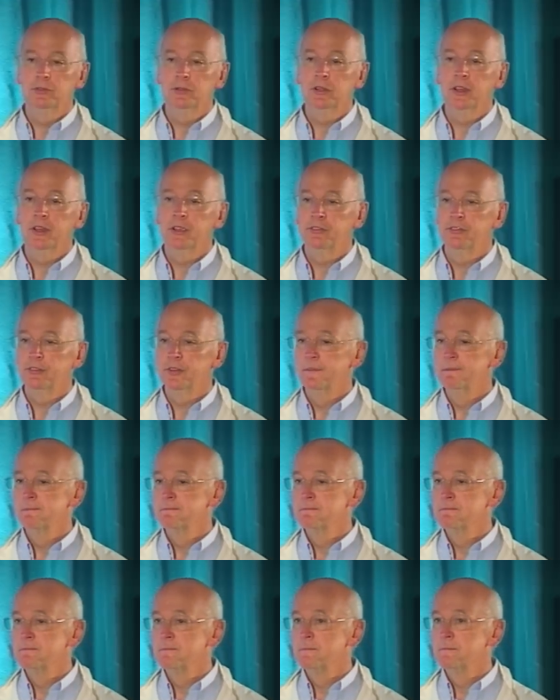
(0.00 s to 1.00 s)
your life.
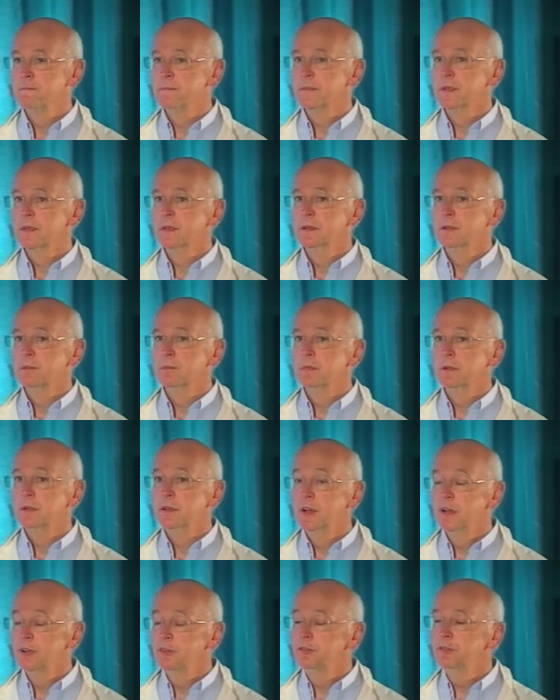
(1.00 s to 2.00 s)

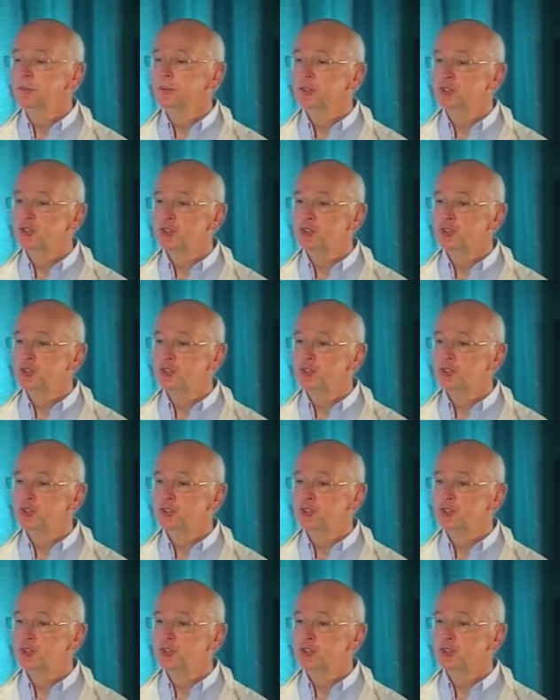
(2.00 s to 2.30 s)
Love,